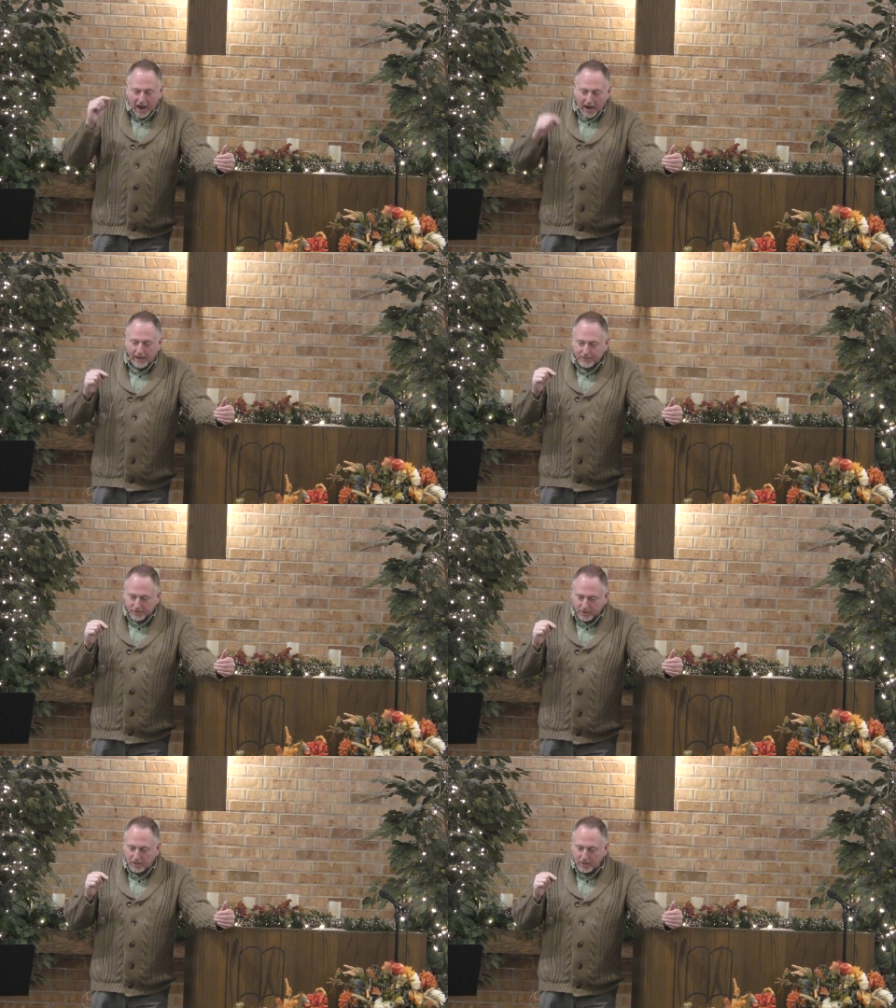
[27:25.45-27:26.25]
I
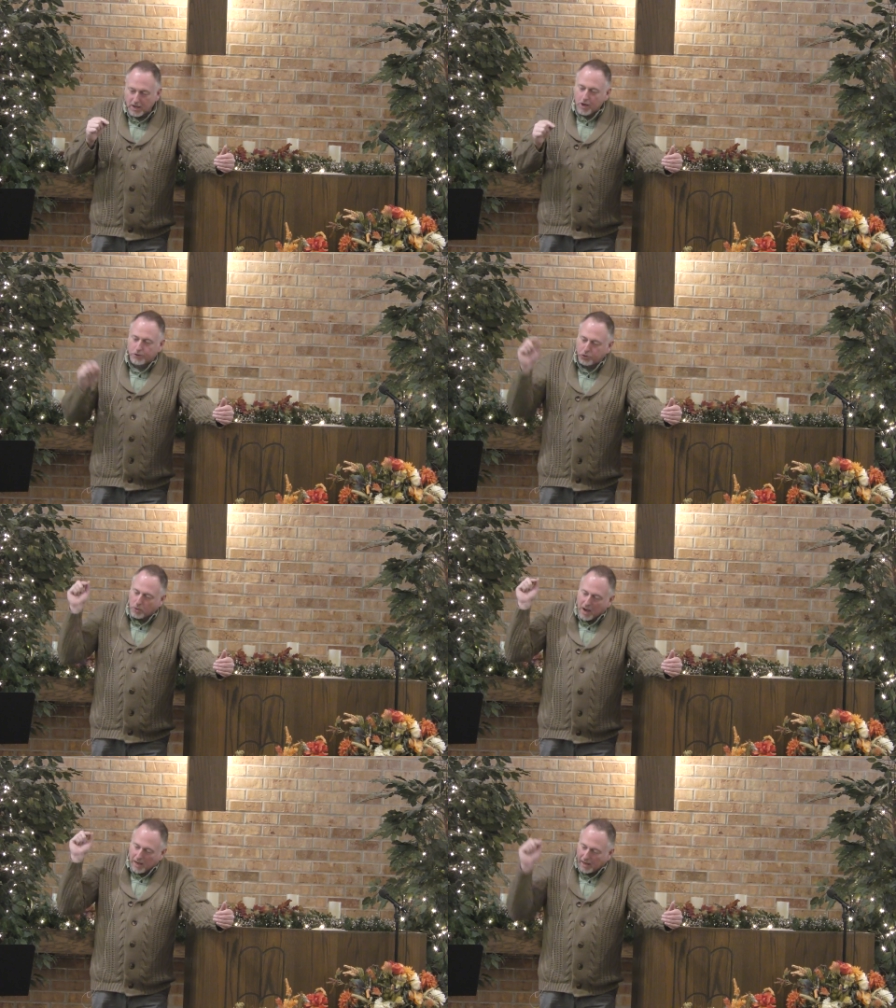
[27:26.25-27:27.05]
see
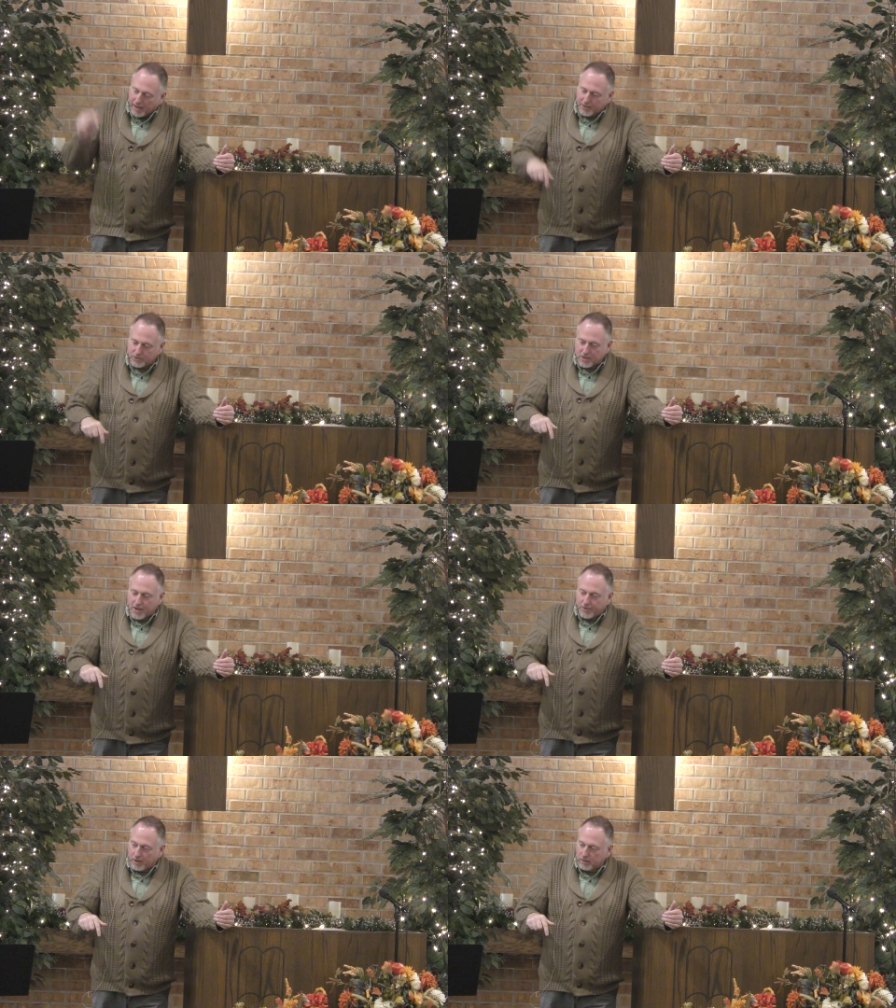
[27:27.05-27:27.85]
through eyes
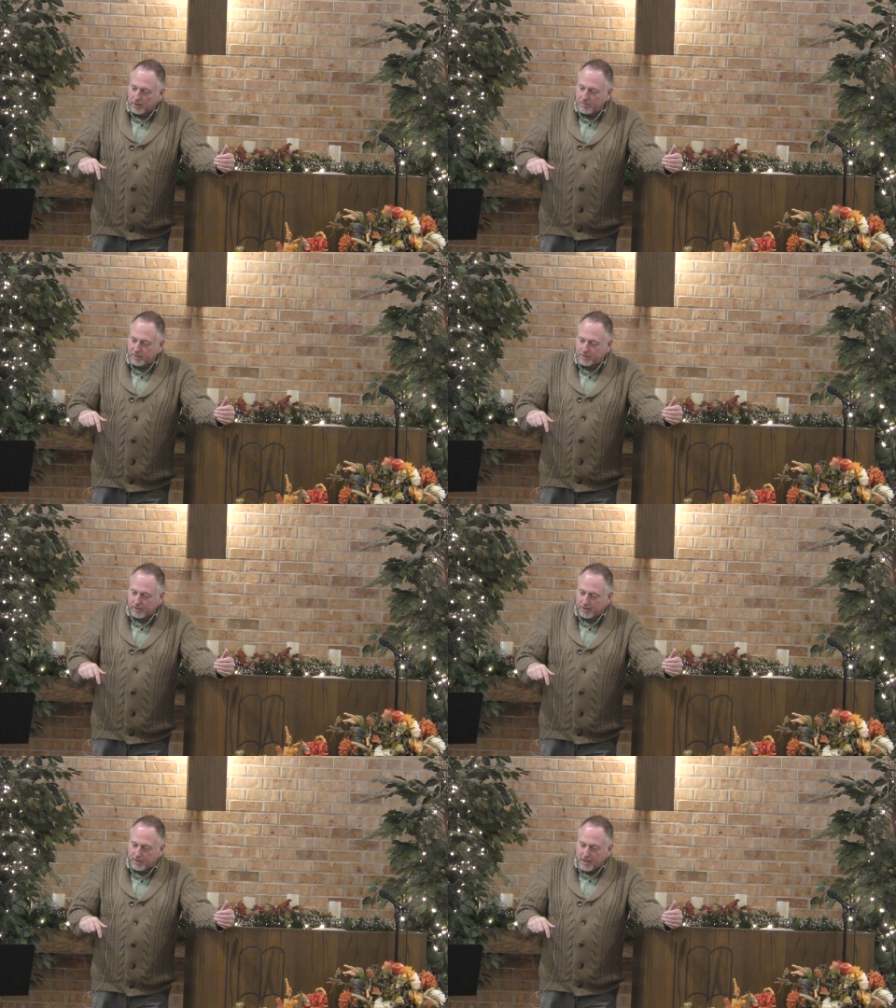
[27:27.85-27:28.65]
that are
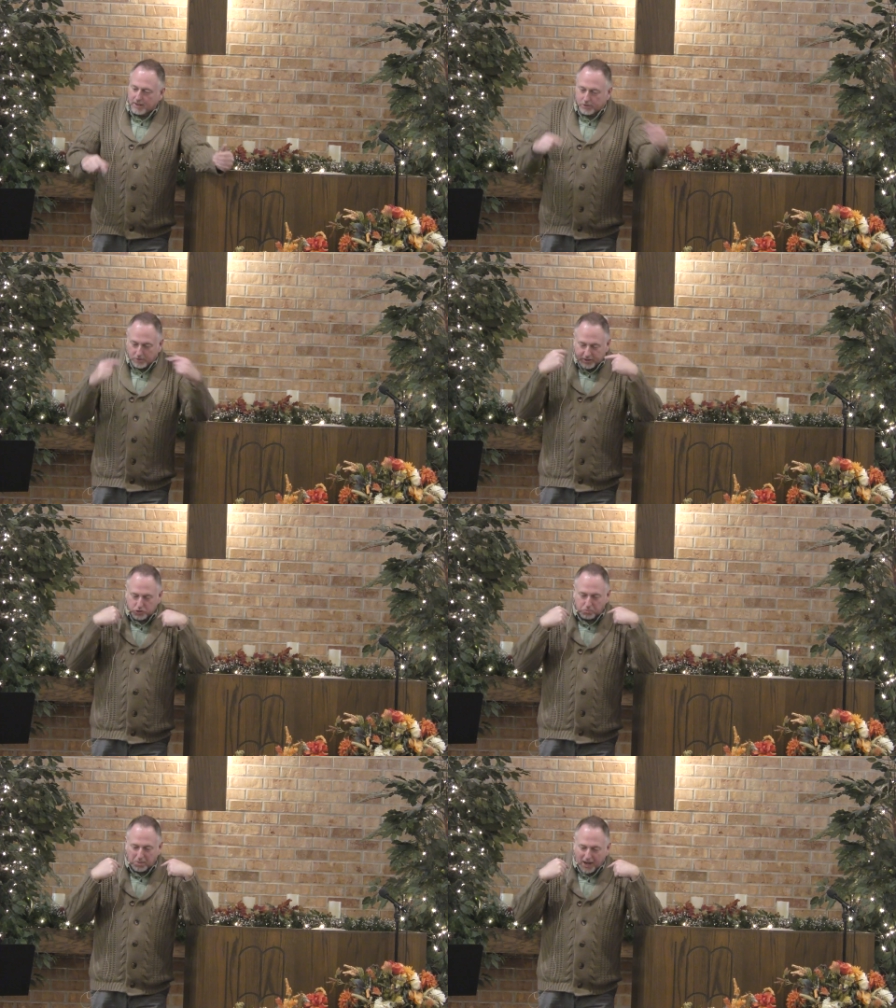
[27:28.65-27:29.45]
limited to
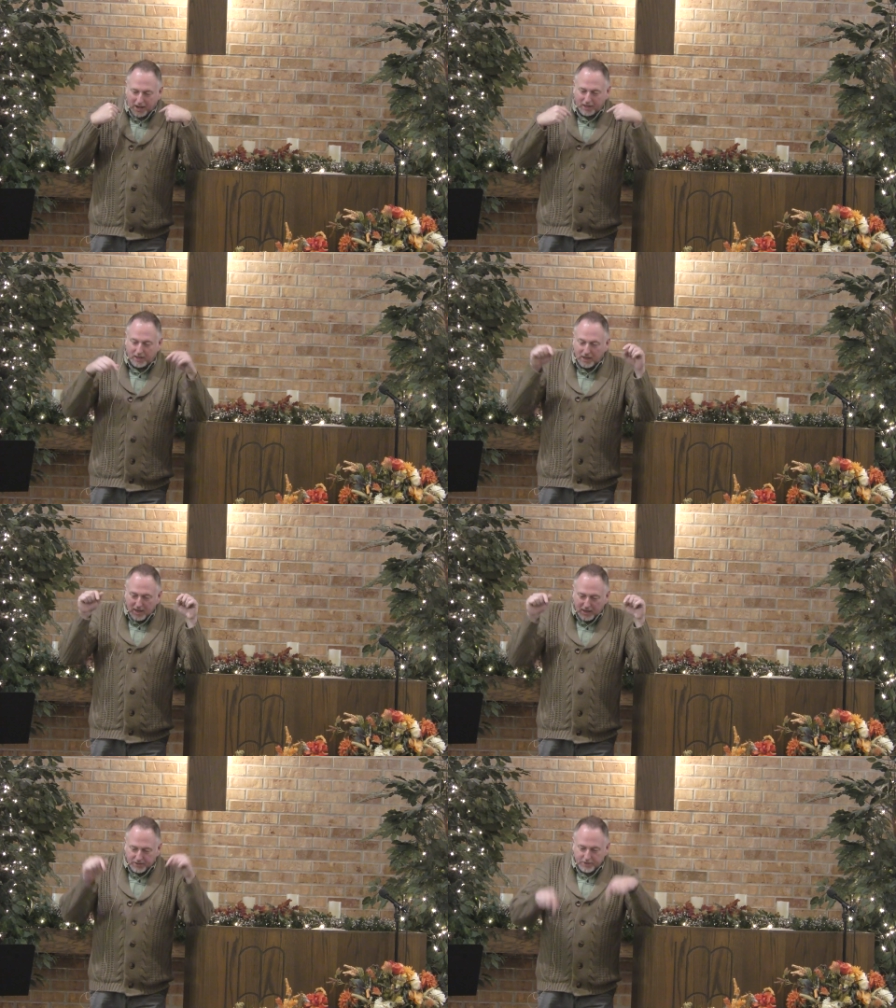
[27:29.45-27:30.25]
this body
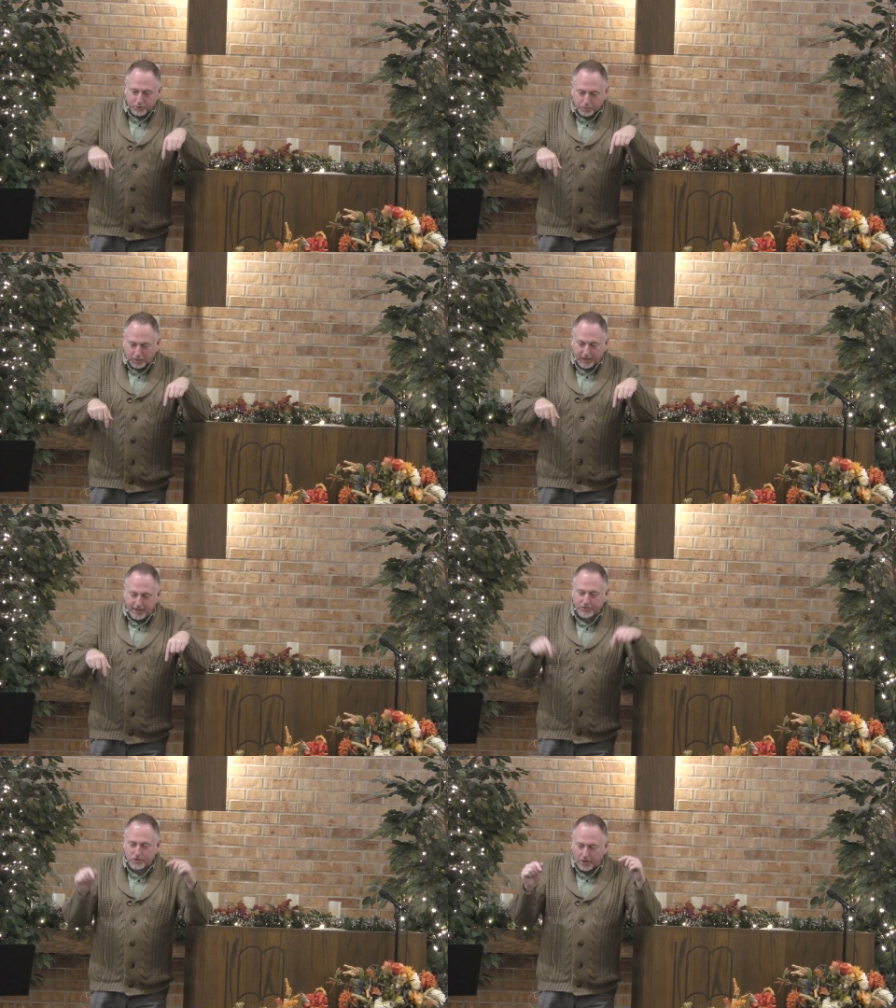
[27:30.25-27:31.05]
in this place,